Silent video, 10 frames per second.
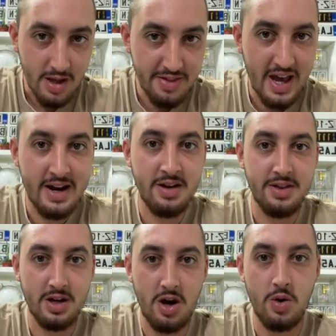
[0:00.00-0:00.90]
then
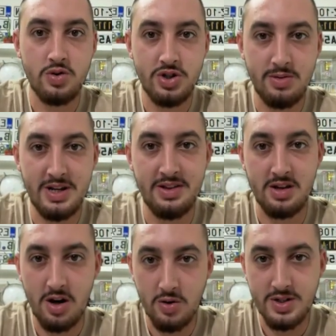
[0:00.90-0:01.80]
the code should be in the
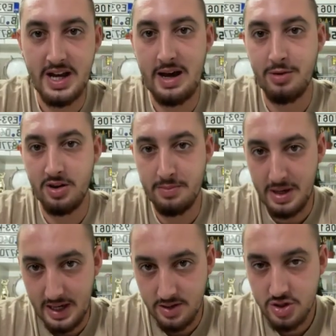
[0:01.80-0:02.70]
code tab on the
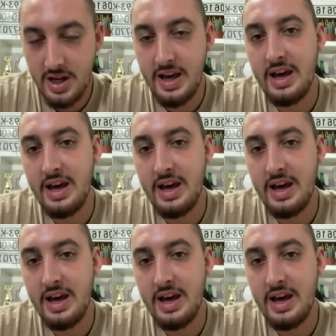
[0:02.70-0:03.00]
page.